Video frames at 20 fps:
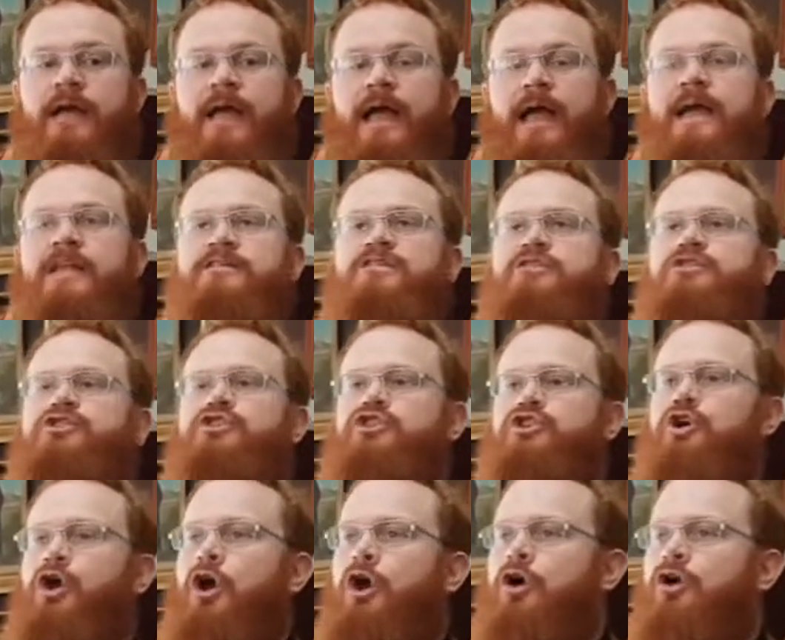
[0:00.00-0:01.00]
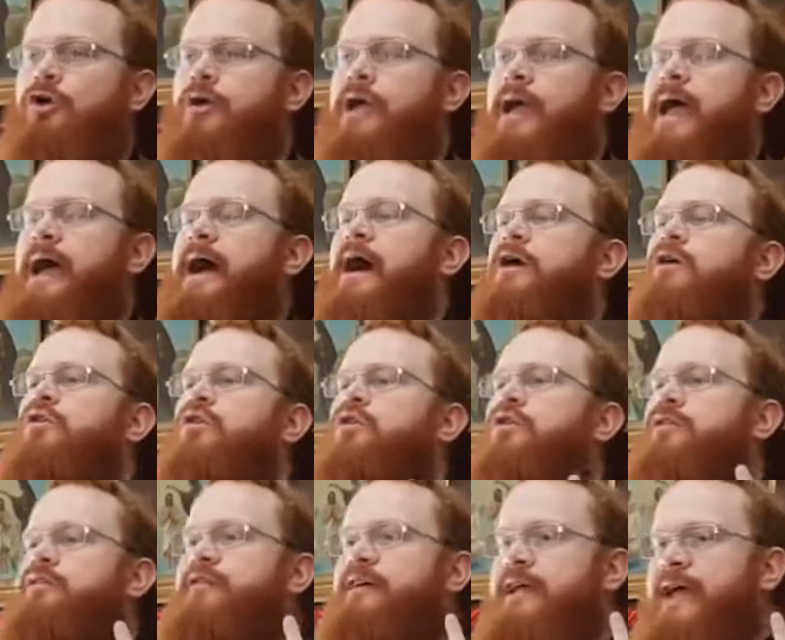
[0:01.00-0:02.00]
and to show our
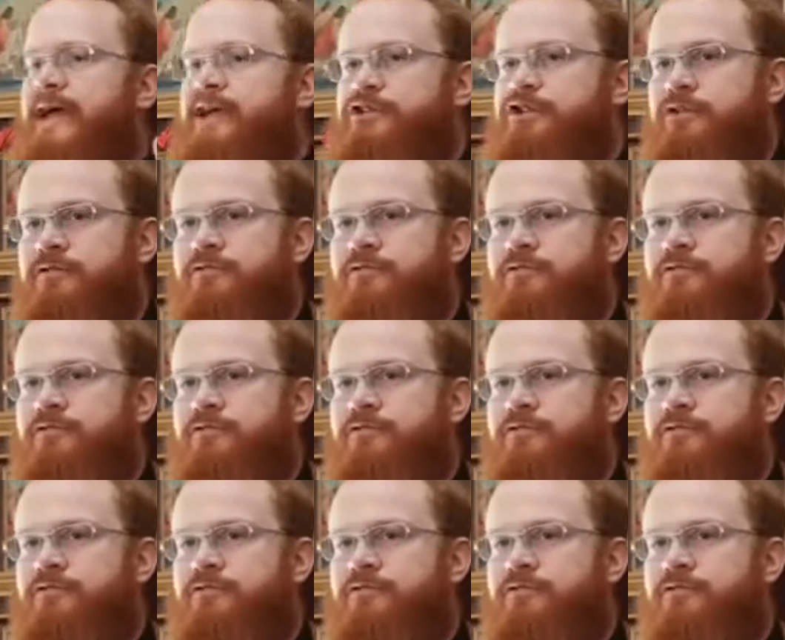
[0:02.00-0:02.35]
glorification